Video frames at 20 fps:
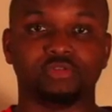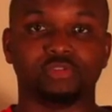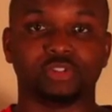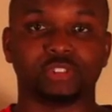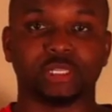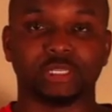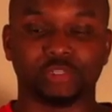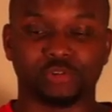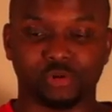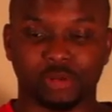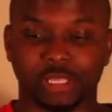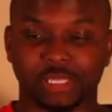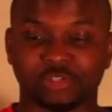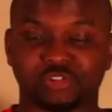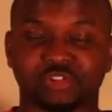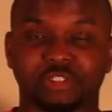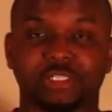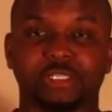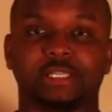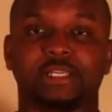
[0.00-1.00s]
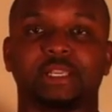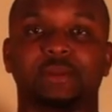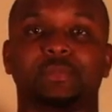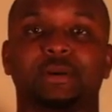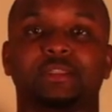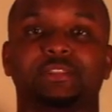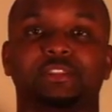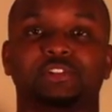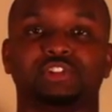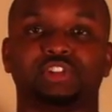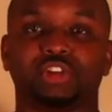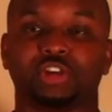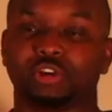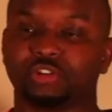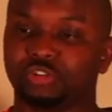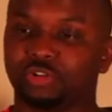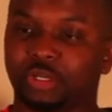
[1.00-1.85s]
and you'll actually get up out the chair and you're